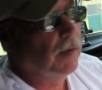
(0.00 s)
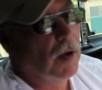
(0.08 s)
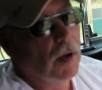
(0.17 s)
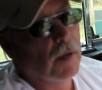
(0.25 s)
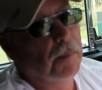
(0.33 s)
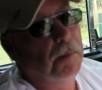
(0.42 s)

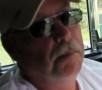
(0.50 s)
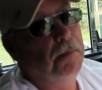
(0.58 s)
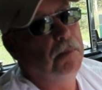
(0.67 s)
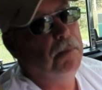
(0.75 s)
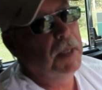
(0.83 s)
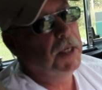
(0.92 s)
hauled
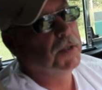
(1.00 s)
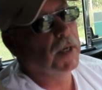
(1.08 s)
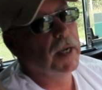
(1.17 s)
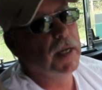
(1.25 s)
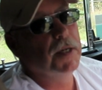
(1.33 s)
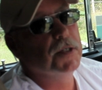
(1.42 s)

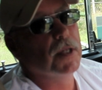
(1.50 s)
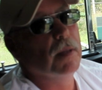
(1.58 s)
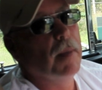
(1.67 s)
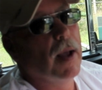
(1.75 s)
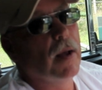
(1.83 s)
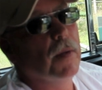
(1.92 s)
B-trains in the
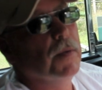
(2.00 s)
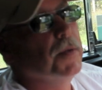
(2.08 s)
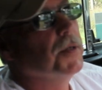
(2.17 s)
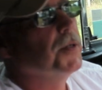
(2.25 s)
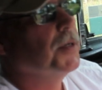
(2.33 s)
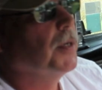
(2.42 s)

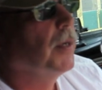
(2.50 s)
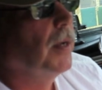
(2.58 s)
mountains.